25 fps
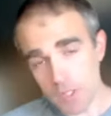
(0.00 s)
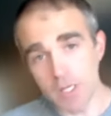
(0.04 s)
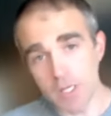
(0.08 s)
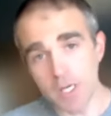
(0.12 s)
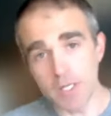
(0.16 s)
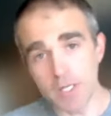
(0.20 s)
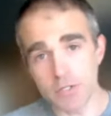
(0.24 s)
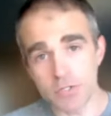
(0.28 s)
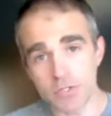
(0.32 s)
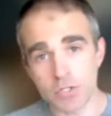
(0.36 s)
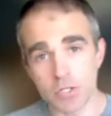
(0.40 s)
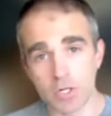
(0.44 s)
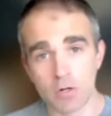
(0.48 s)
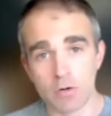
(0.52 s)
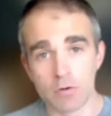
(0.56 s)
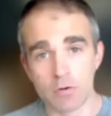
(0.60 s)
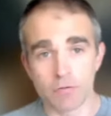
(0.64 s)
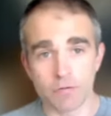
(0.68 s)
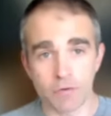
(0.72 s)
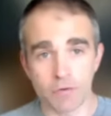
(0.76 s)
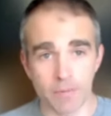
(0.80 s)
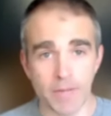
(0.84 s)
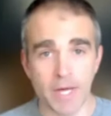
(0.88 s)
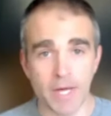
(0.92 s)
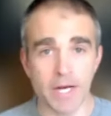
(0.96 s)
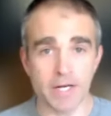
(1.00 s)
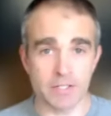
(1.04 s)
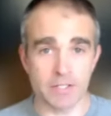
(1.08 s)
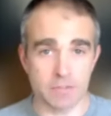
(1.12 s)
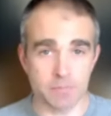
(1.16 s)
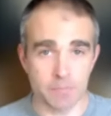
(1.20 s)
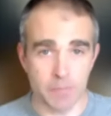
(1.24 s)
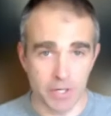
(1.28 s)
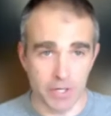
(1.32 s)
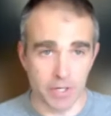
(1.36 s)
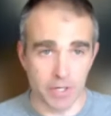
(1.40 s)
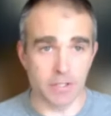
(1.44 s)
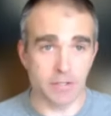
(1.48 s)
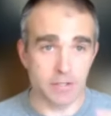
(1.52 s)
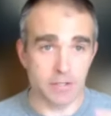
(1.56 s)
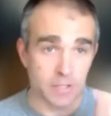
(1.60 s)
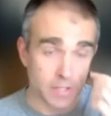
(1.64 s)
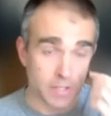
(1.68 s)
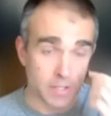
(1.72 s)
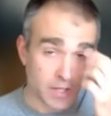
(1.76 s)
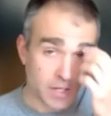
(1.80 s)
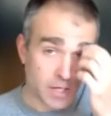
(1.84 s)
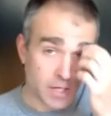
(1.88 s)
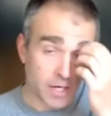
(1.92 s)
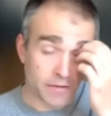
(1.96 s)
And so from that
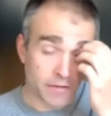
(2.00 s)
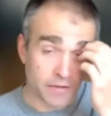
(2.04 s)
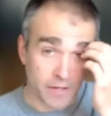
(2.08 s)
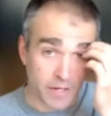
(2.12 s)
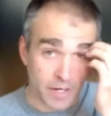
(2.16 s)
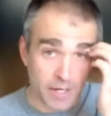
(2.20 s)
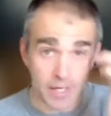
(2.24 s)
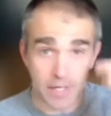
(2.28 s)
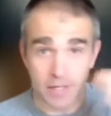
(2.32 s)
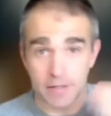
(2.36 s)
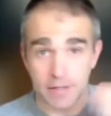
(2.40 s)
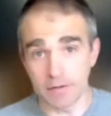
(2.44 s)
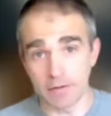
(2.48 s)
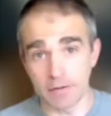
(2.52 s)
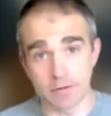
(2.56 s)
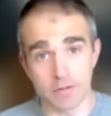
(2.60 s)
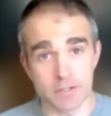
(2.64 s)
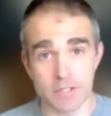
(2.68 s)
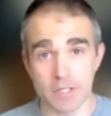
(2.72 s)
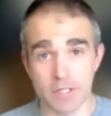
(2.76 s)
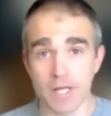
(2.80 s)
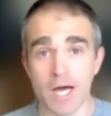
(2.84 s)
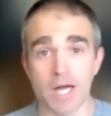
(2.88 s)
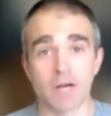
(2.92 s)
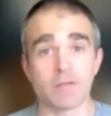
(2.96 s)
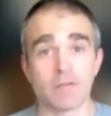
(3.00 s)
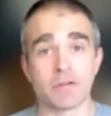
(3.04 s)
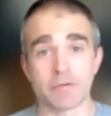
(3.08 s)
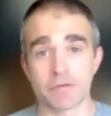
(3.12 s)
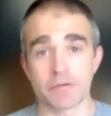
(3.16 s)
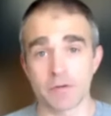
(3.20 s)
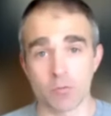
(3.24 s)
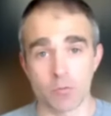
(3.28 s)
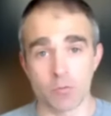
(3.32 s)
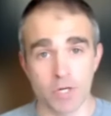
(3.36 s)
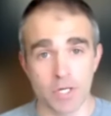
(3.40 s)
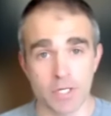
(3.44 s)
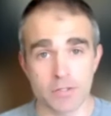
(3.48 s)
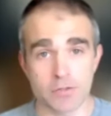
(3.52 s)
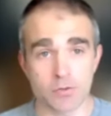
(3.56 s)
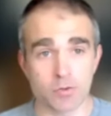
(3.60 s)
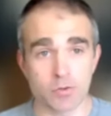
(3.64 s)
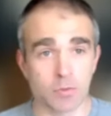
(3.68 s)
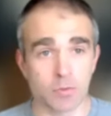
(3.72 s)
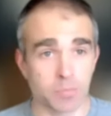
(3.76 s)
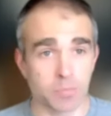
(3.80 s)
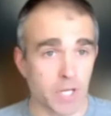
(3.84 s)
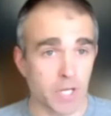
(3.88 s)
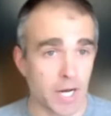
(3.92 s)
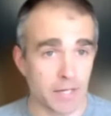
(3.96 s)
experience, I thought, hey, there's a lot of different ways to
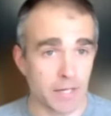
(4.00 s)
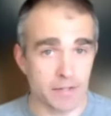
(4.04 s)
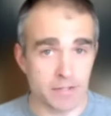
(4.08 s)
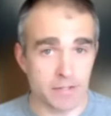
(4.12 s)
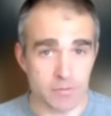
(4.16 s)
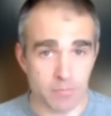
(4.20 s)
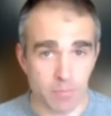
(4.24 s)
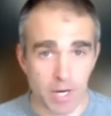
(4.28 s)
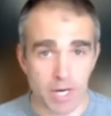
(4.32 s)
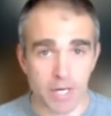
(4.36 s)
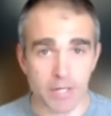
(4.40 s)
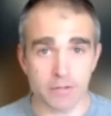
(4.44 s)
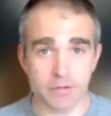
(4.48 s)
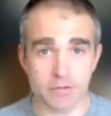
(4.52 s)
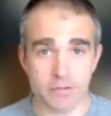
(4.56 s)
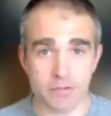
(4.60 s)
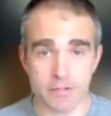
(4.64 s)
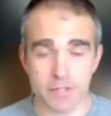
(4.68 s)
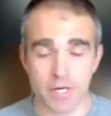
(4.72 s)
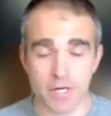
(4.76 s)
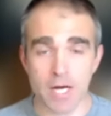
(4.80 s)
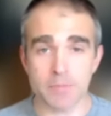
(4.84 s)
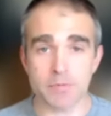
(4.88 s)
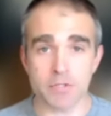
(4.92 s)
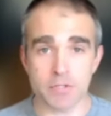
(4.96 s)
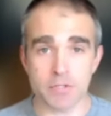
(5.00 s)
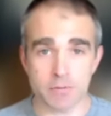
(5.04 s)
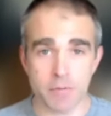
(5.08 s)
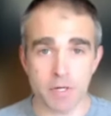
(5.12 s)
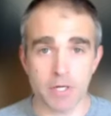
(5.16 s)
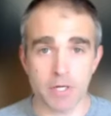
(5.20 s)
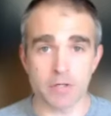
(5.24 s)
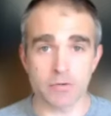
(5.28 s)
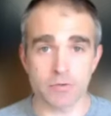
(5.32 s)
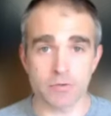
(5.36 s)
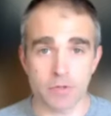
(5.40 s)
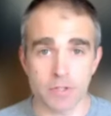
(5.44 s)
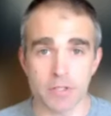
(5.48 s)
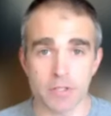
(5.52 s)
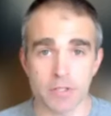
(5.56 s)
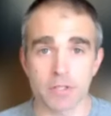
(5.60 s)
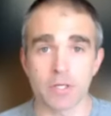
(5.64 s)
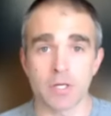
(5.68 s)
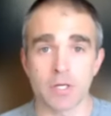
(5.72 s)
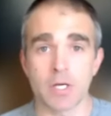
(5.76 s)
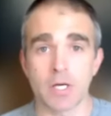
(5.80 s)
apply these models, these options models, right?